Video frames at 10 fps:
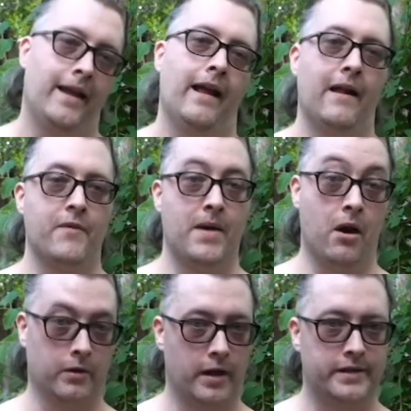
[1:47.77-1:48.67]
at the
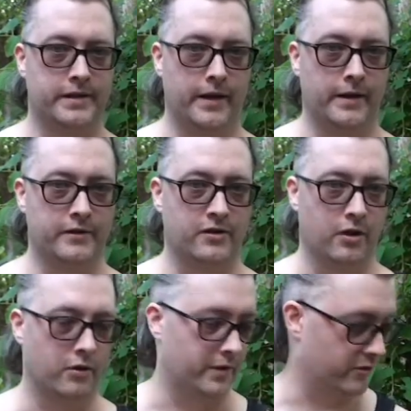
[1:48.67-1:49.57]
power lines again.
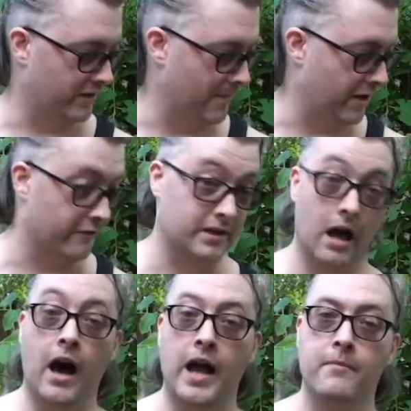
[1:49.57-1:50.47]
So it was only a matter of
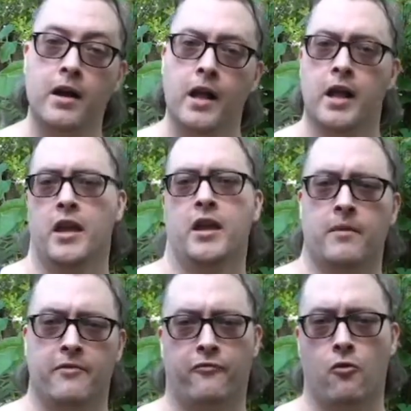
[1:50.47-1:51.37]
time
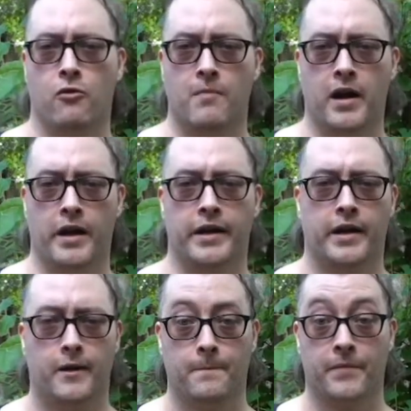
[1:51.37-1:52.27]
before my
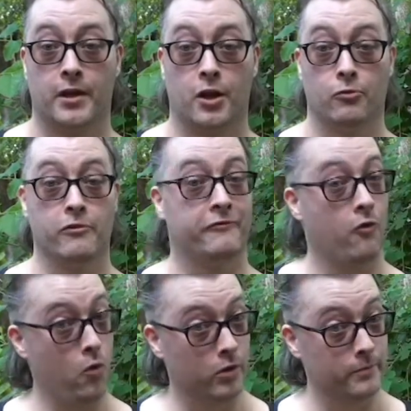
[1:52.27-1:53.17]

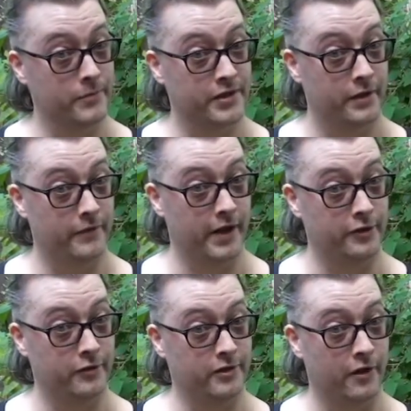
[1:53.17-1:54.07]
reforms that I'd
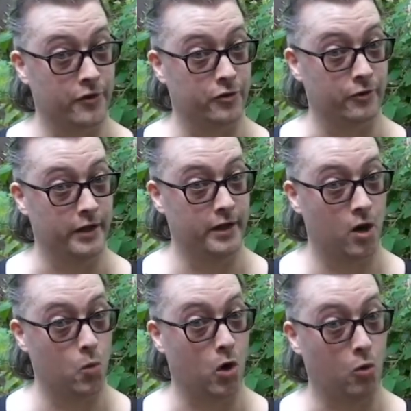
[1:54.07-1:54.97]
used on the tree
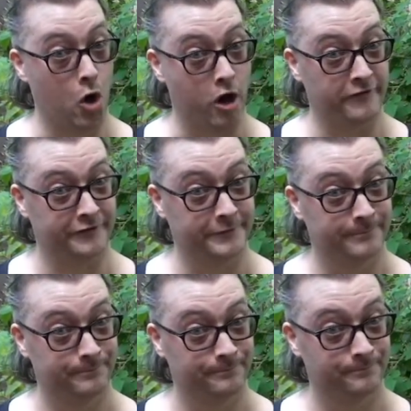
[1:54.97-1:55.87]
wore off,
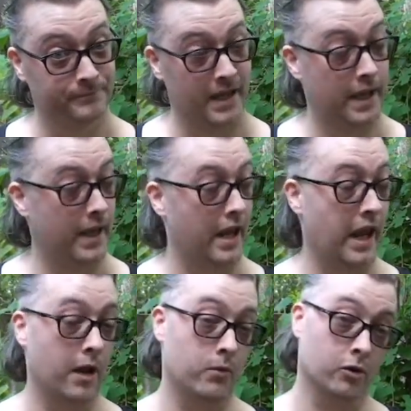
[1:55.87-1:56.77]

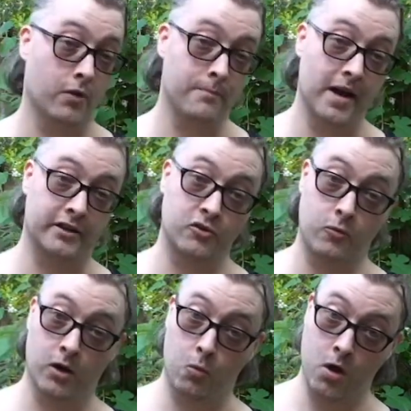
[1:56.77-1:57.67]
and we were right back to
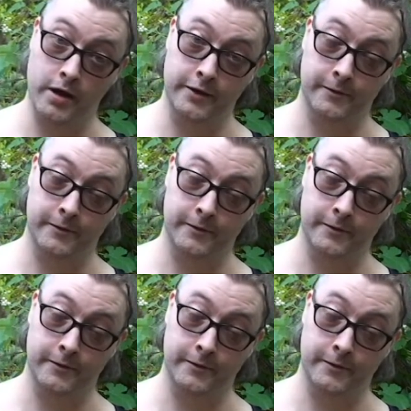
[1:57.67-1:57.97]
square one.